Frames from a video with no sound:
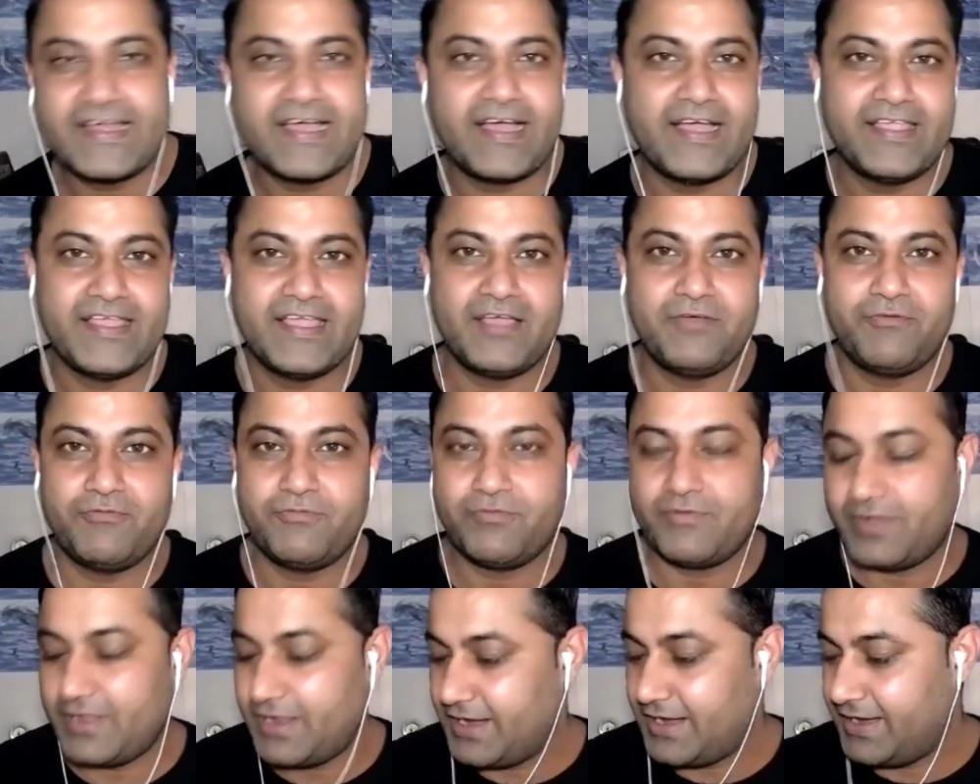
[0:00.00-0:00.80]
I have
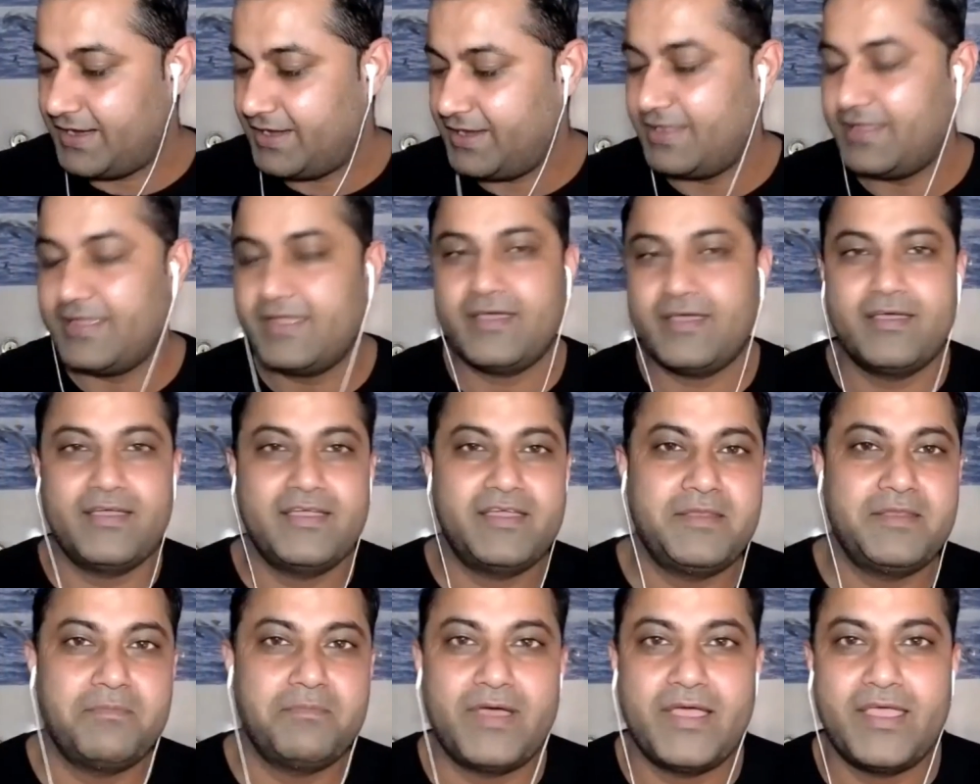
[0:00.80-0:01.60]
read
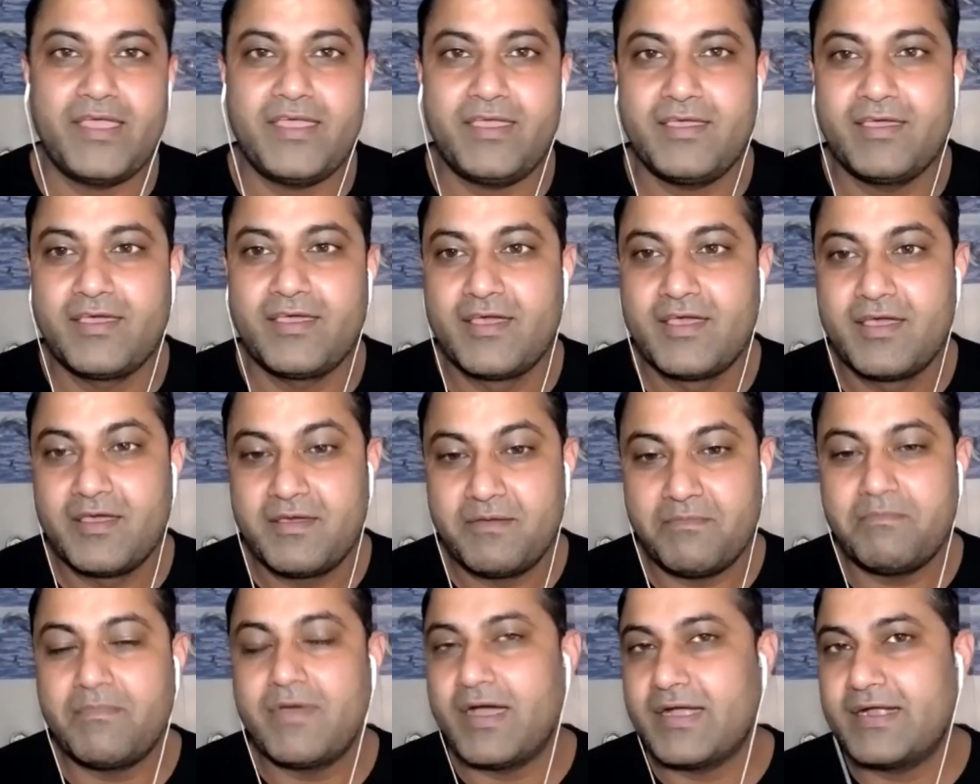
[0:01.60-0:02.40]
in my
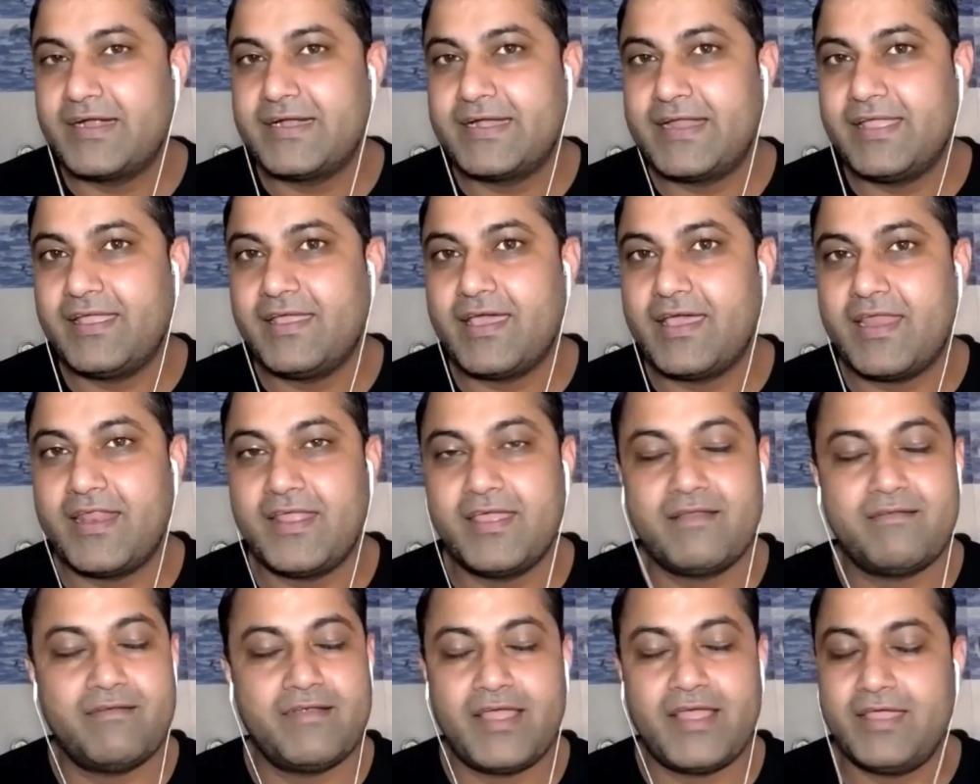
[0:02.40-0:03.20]
marketing
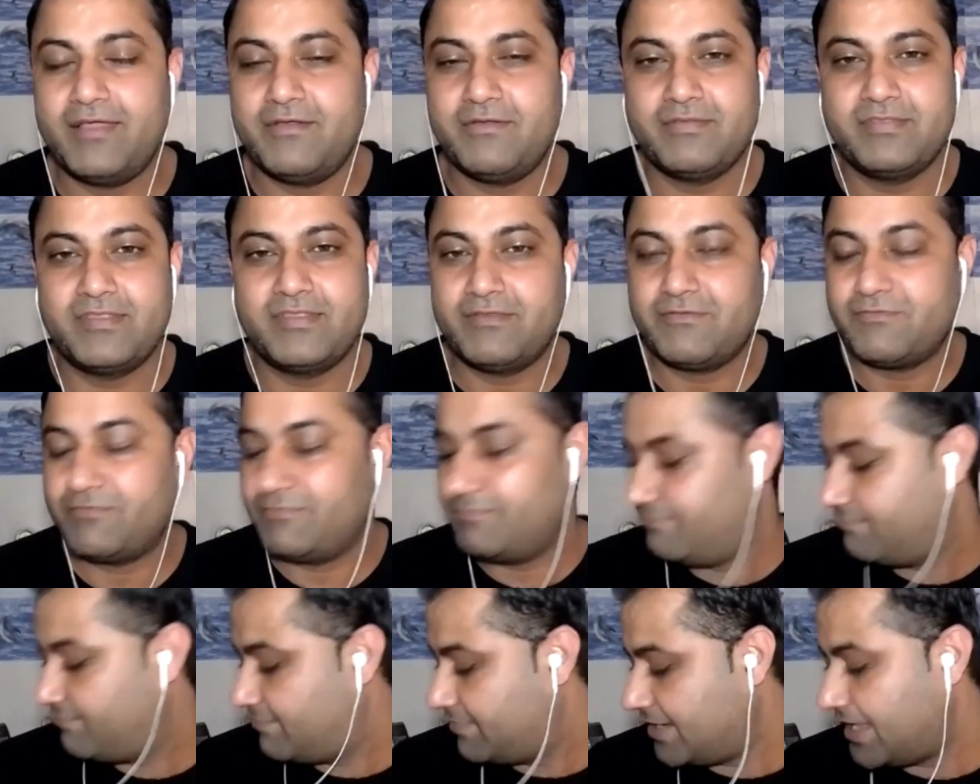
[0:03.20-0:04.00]
career, right? This,
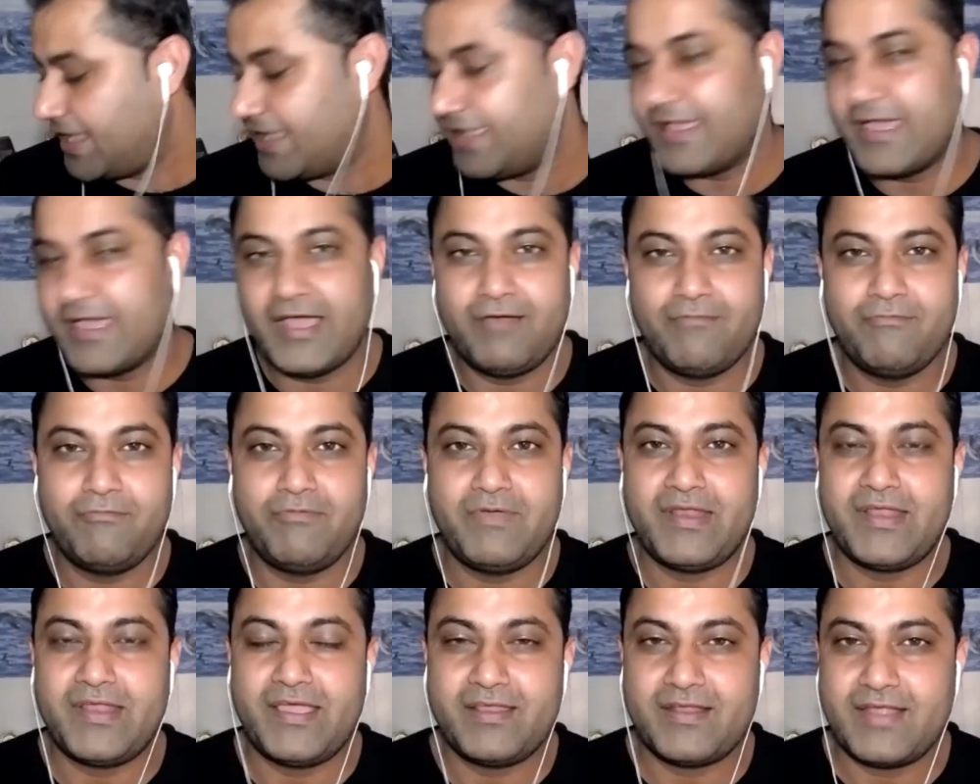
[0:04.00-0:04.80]
like,
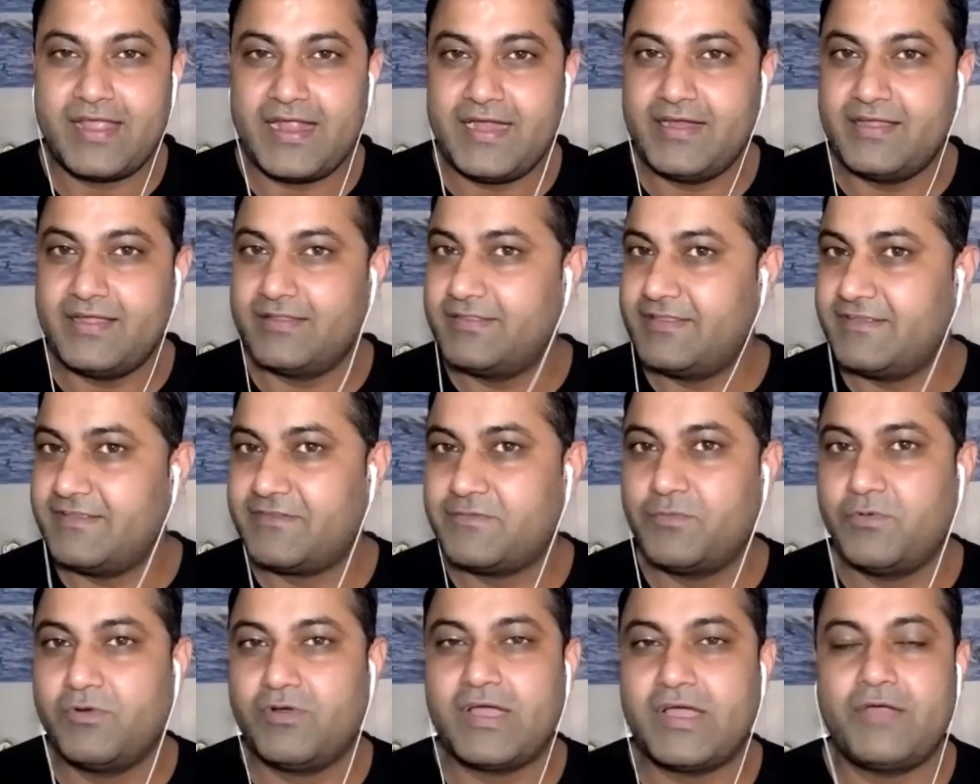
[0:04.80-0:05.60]
when I read this
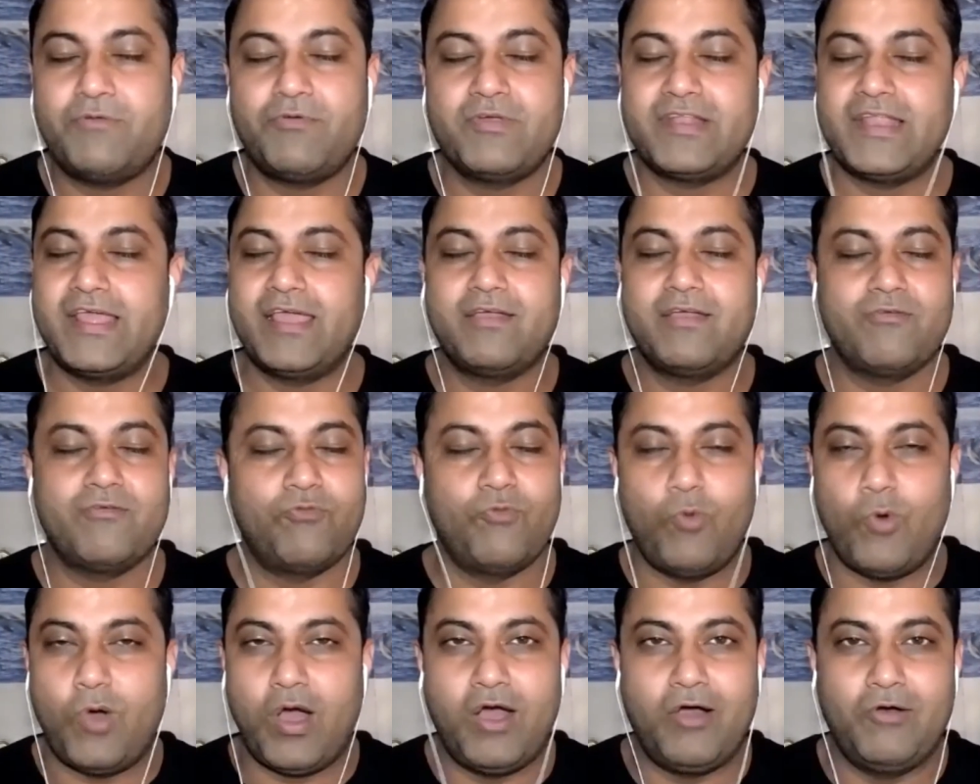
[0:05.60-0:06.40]
book, I was like,
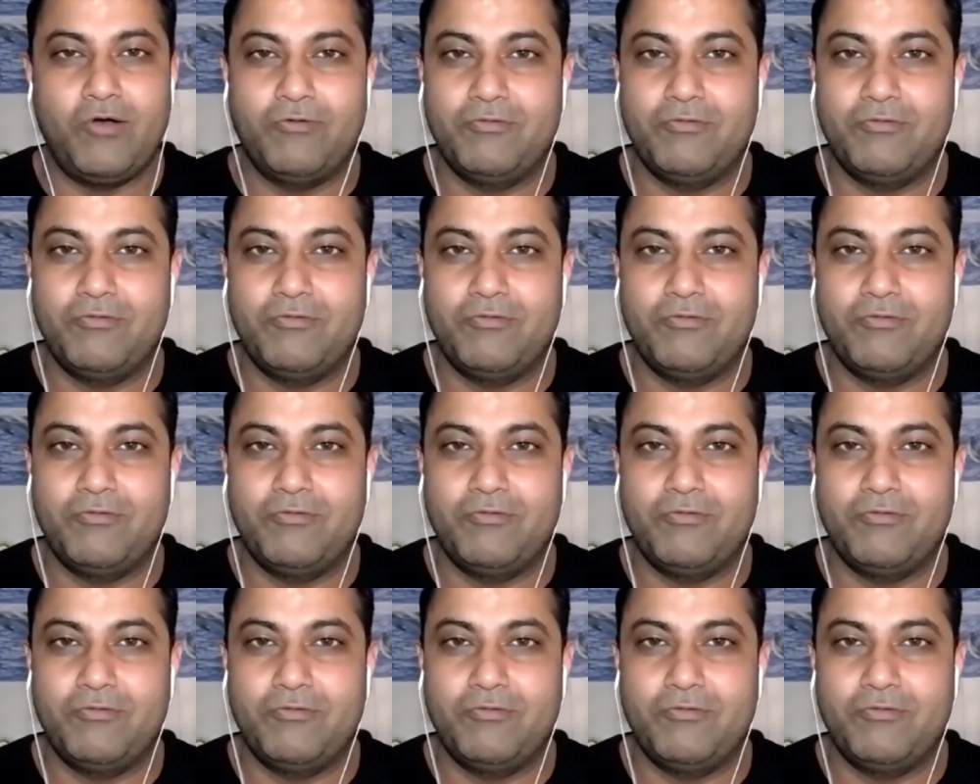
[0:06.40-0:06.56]
wow,